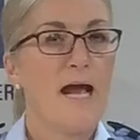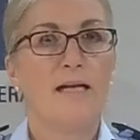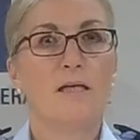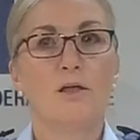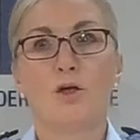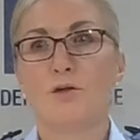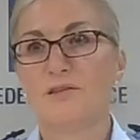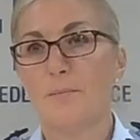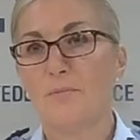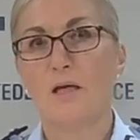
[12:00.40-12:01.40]
and
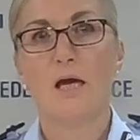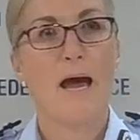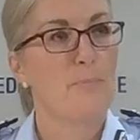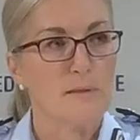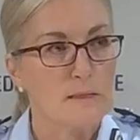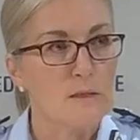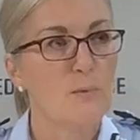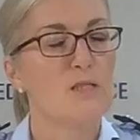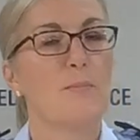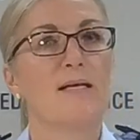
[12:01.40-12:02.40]
something happens
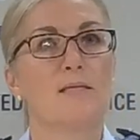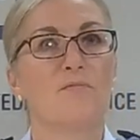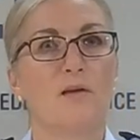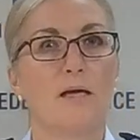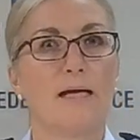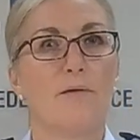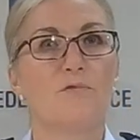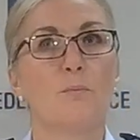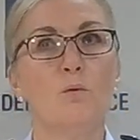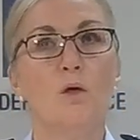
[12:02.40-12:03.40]
which makes them feel
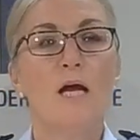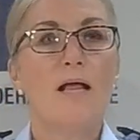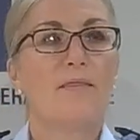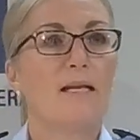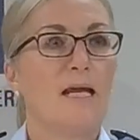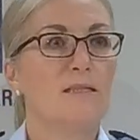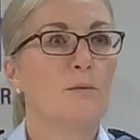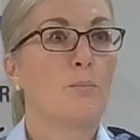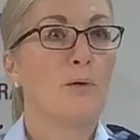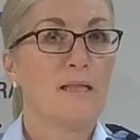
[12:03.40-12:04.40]
uncomfortable, they need to
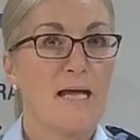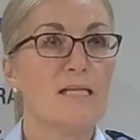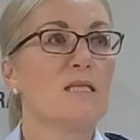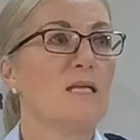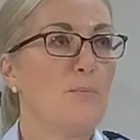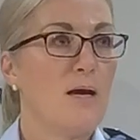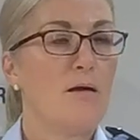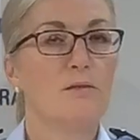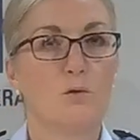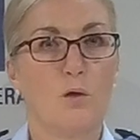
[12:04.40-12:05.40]
bring that to their
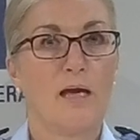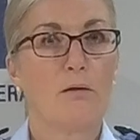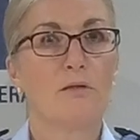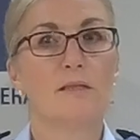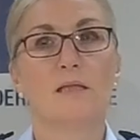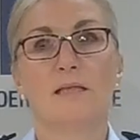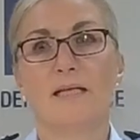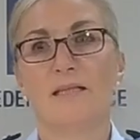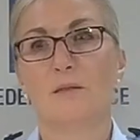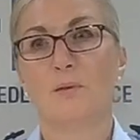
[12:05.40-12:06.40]
parents or carers. They
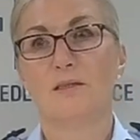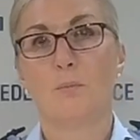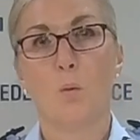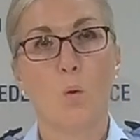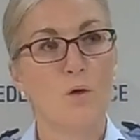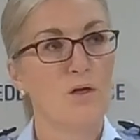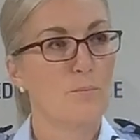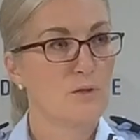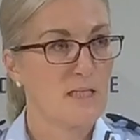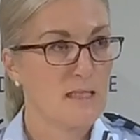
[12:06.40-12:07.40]
need to be supported and
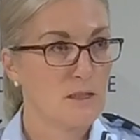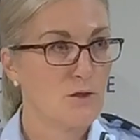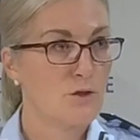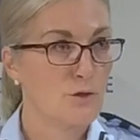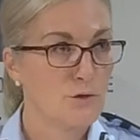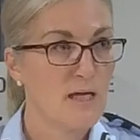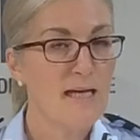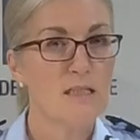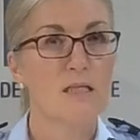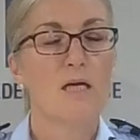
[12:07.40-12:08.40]
protected to do
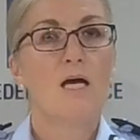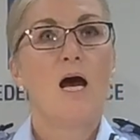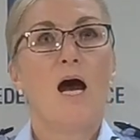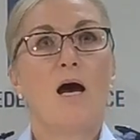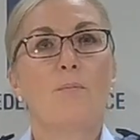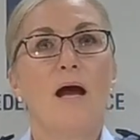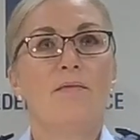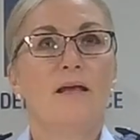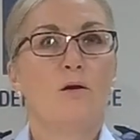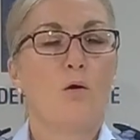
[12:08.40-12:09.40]
that.
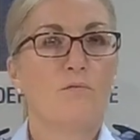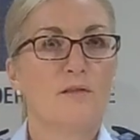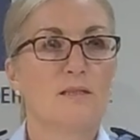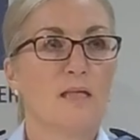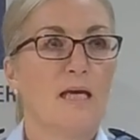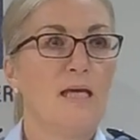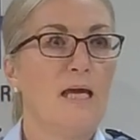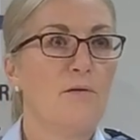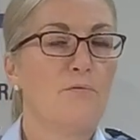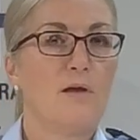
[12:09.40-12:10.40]
And then obviously
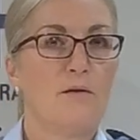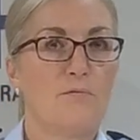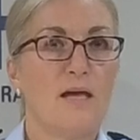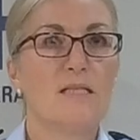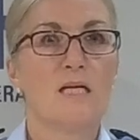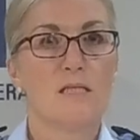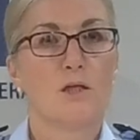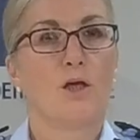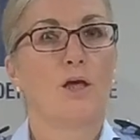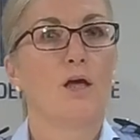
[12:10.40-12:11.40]
if that does
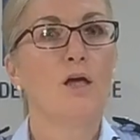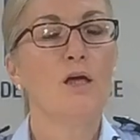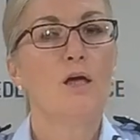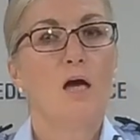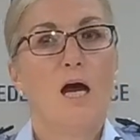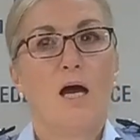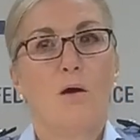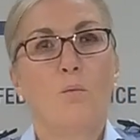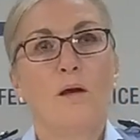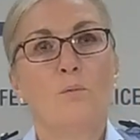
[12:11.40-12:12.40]
occur,
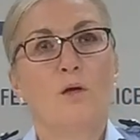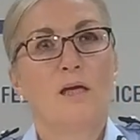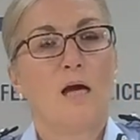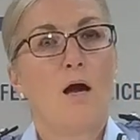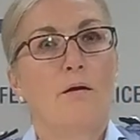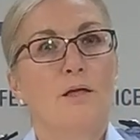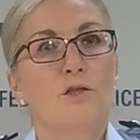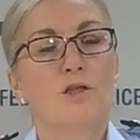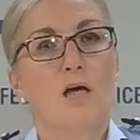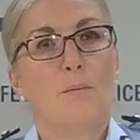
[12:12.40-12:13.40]
we would
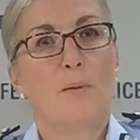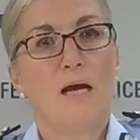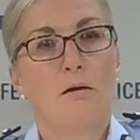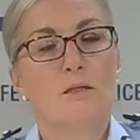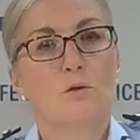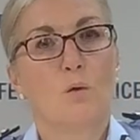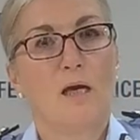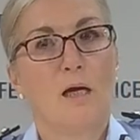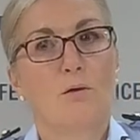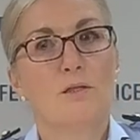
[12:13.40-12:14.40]
encourage parents or
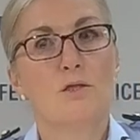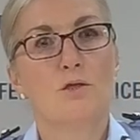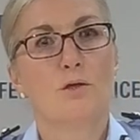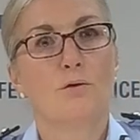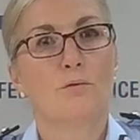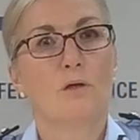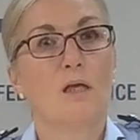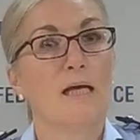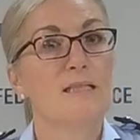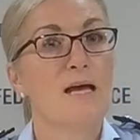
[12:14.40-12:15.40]
carers to
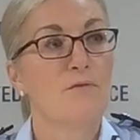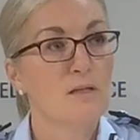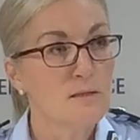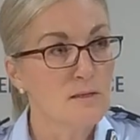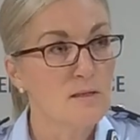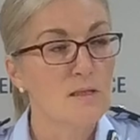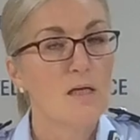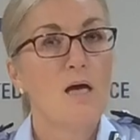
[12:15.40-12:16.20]
collect evidence,